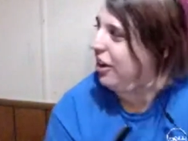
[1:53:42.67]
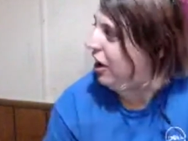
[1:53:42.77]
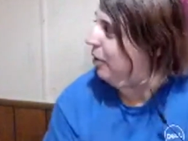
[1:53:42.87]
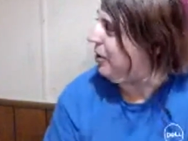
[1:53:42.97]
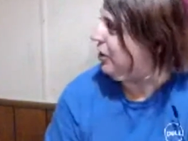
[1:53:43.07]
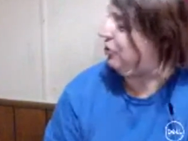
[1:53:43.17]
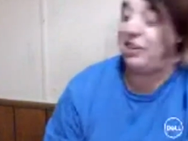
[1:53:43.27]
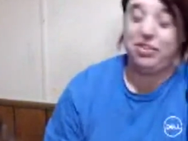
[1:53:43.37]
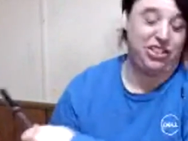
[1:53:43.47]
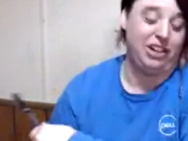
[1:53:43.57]
his
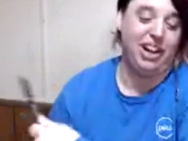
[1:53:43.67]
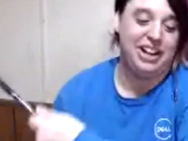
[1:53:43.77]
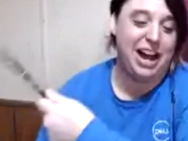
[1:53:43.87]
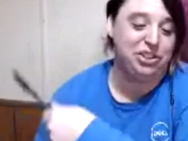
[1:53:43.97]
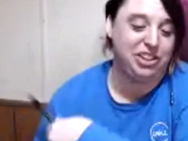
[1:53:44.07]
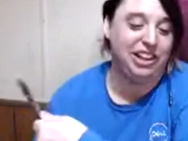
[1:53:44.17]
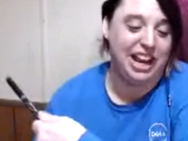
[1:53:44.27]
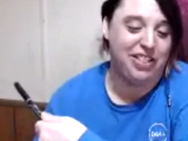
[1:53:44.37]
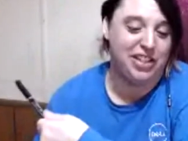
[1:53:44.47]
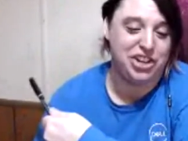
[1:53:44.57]
favorite thing right now is to lay
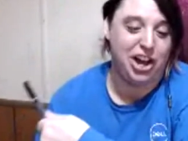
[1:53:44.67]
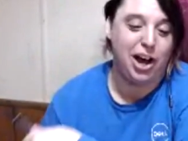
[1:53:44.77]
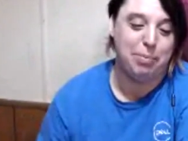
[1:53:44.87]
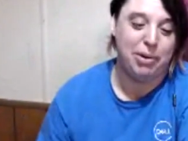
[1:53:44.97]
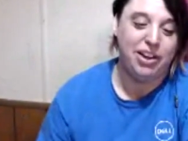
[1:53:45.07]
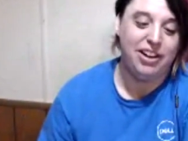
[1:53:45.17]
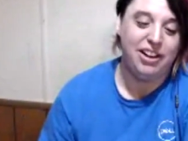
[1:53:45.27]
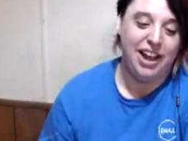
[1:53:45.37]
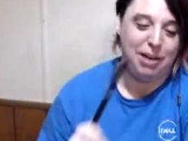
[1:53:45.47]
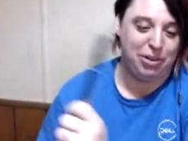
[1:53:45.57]
in the tub.
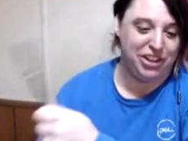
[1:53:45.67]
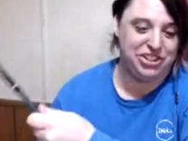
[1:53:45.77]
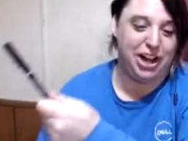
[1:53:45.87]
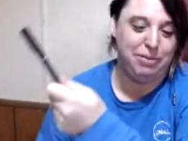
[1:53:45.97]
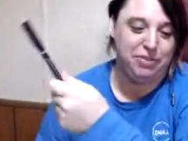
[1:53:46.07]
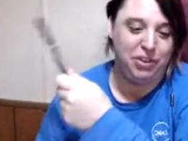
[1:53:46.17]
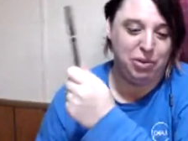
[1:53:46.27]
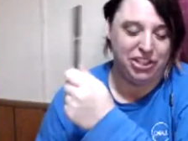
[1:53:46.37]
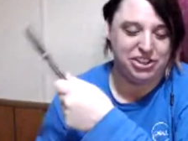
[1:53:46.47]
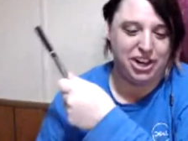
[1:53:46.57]
And
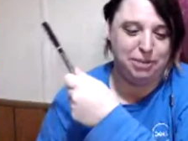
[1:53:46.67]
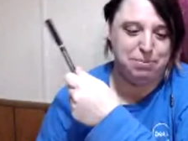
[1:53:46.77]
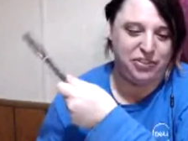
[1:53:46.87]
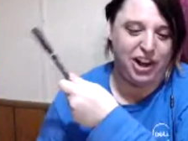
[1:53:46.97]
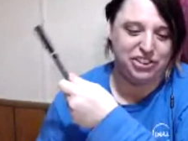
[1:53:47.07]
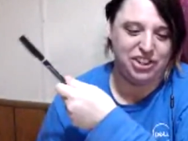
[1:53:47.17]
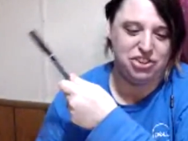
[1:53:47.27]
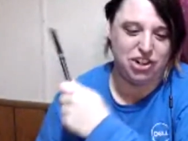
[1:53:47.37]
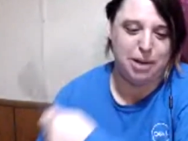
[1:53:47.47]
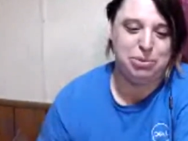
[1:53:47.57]
when the tub faucet
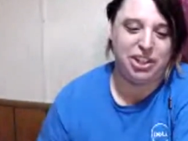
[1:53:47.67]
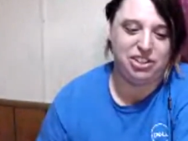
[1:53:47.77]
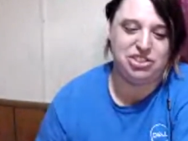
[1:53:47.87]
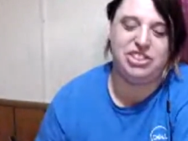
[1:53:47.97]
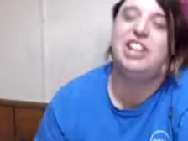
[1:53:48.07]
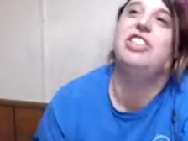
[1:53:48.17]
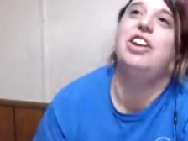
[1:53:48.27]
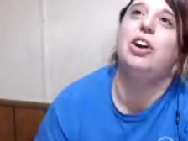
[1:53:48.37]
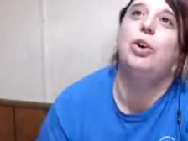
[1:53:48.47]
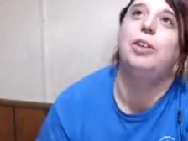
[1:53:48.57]
drips, he's sitting
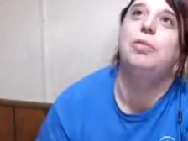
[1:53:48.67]
there going.